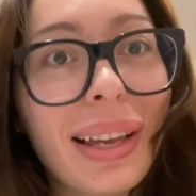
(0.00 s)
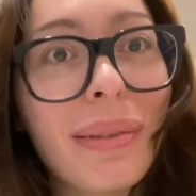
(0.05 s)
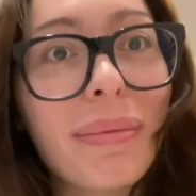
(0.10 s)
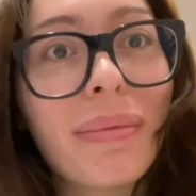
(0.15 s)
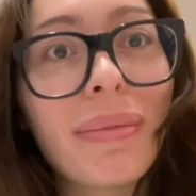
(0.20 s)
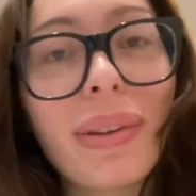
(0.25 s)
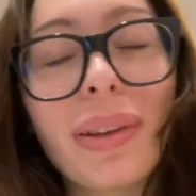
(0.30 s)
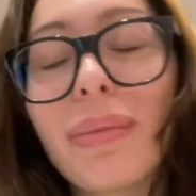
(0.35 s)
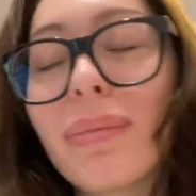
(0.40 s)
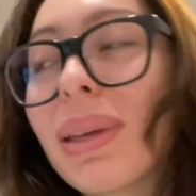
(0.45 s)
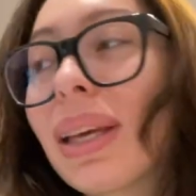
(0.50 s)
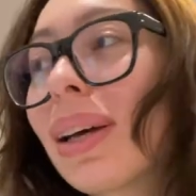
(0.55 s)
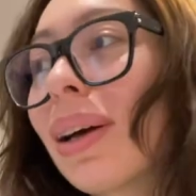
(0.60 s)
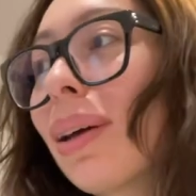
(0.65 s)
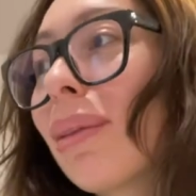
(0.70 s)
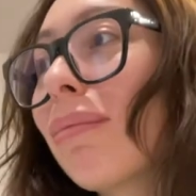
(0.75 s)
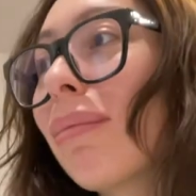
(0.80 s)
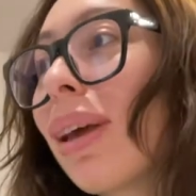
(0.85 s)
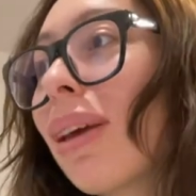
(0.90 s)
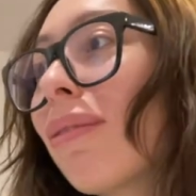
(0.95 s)
I'm filming
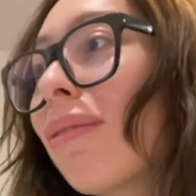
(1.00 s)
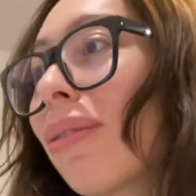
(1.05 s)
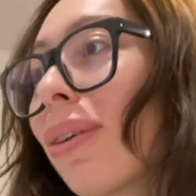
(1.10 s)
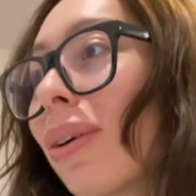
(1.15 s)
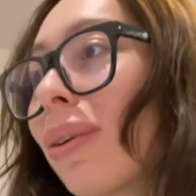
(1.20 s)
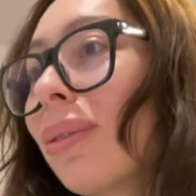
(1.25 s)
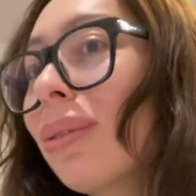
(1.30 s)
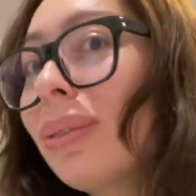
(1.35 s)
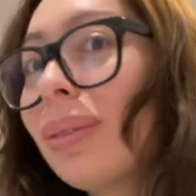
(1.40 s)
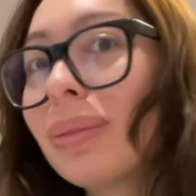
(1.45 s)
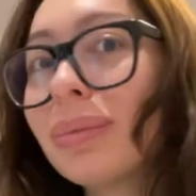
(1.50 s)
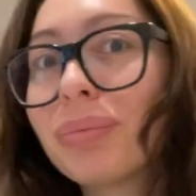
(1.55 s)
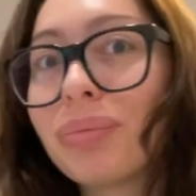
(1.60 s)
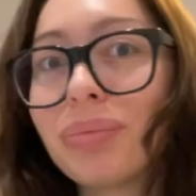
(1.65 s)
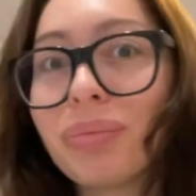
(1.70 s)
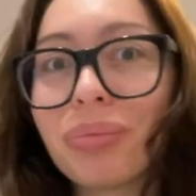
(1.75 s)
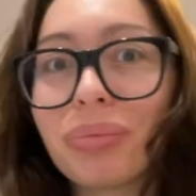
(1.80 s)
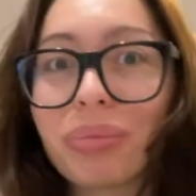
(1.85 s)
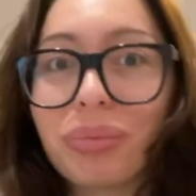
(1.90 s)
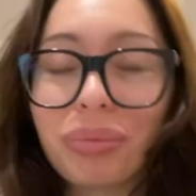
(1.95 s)
on my phone.
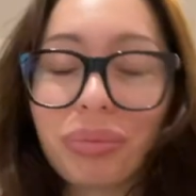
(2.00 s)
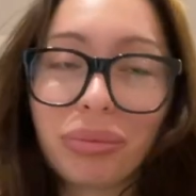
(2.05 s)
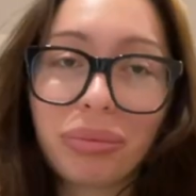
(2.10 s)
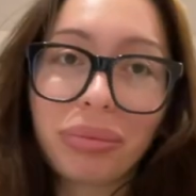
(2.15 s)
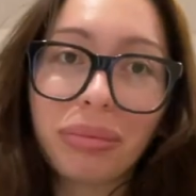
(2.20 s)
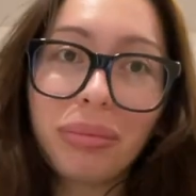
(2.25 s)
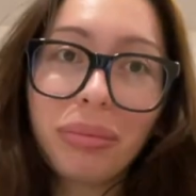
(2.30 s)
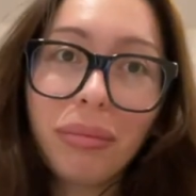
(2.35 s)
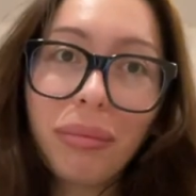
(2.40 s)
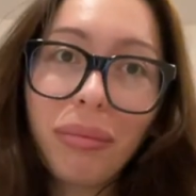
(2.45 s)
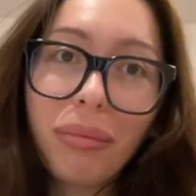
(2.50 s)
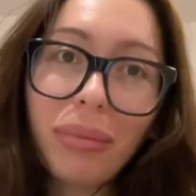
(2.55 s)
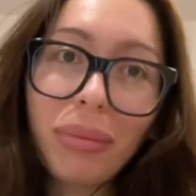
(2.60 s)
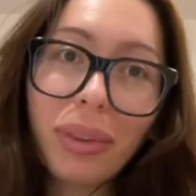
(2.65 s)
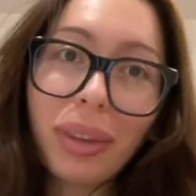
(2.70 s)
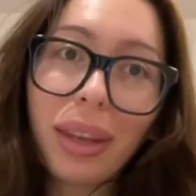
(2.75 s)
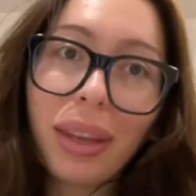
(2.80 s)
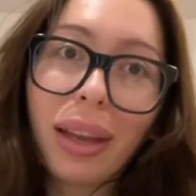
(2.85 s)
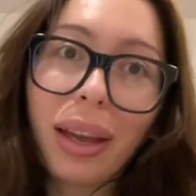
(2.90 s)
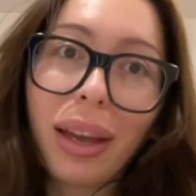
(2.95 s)

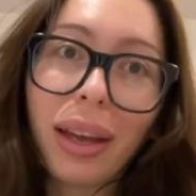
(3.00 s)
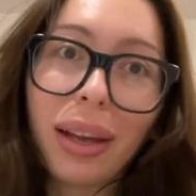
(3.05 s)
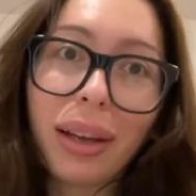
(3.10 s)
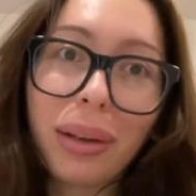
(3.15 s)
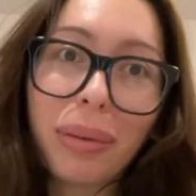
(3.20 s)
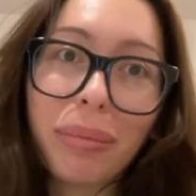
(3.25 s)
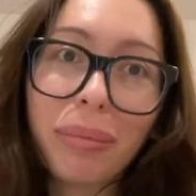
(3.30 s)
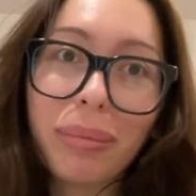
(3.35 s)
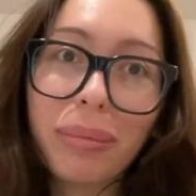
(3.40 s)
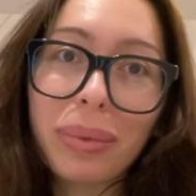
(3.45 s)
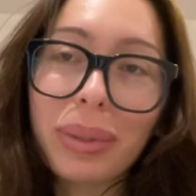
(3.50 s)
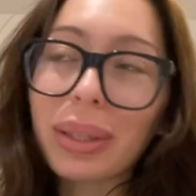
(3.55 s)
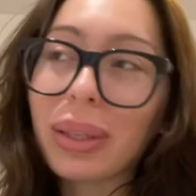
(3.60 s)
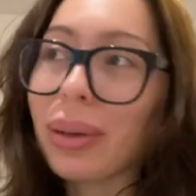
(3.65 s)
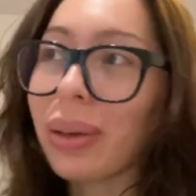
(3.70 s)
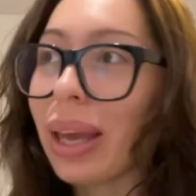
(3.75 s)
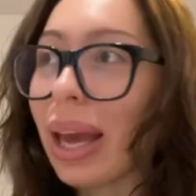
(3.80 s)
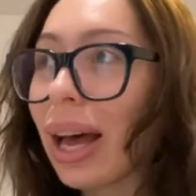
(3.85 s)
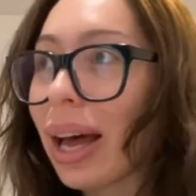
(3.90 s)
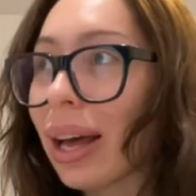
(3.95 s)
Um, so
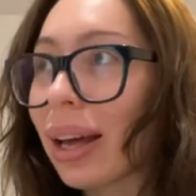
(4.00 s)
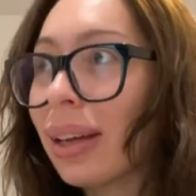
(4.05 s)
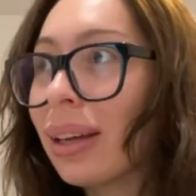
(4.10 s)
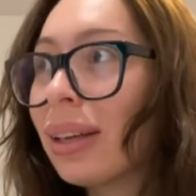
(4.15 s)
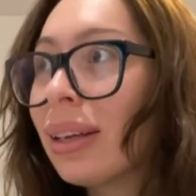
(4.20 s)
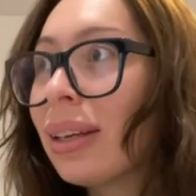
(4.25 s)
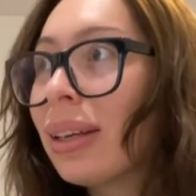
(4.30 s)
yeah,